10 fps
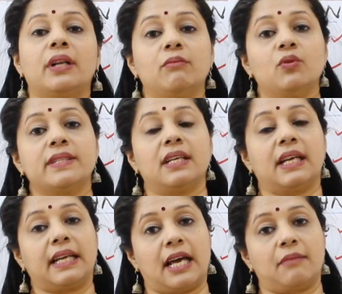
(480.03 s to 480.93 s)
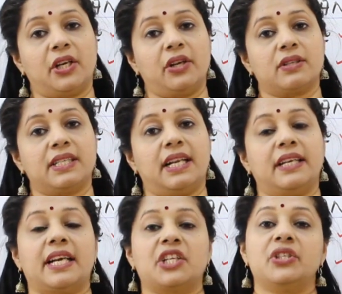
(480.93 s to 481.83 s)
removes the carbon dioxide and
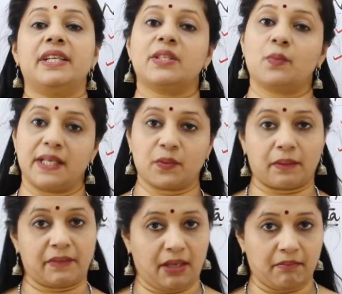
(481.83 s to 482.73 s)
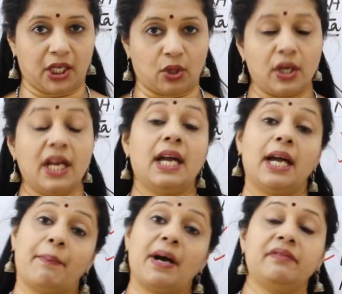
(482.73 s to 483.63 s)
nitrogenous waste from the embryo.
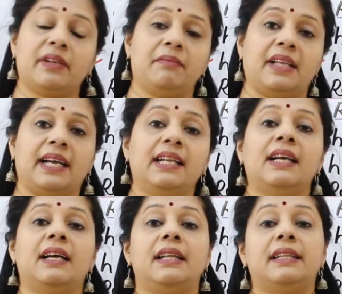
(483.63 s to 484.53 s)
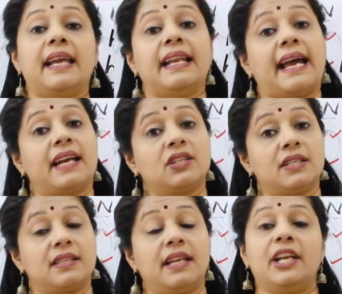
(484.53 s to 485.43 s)
Apart from that, it can act
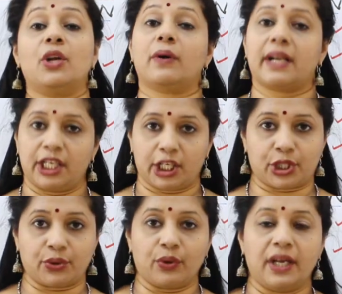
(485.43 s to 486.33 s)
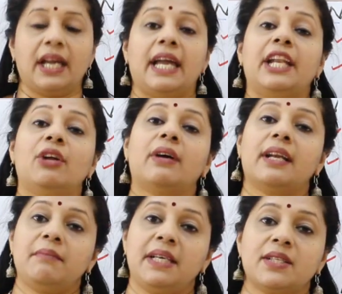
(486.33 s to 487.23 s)
as an endocrine tissue.
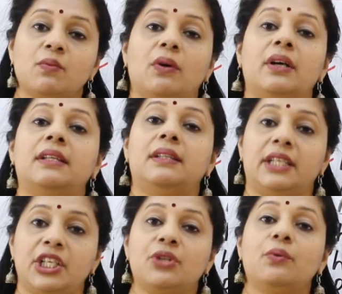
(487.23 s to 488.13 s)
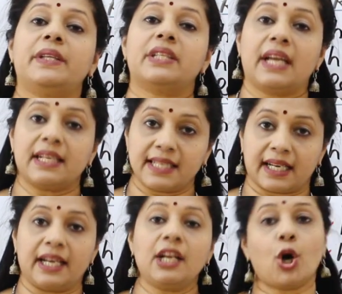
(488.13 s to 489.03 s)
Endocrine means what? The tissue which can
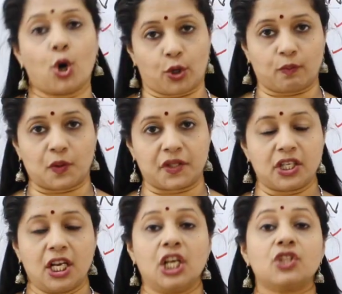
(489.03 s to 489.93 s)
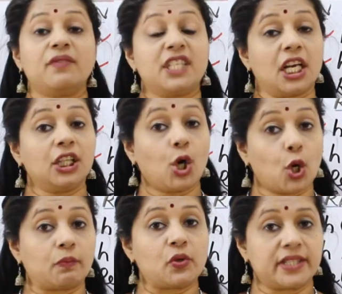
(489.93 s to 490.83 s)
secrete hormones. So which are the
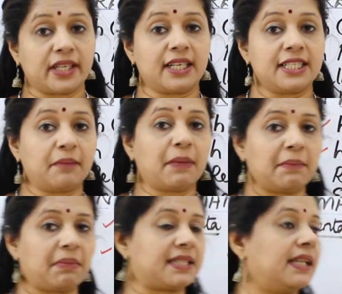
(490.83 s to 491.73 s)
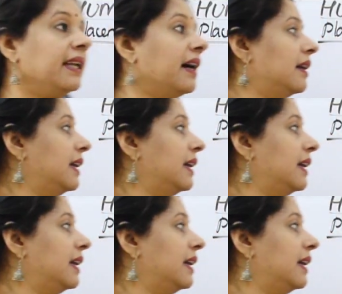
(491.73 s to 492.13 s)
hormones secreted by placenta?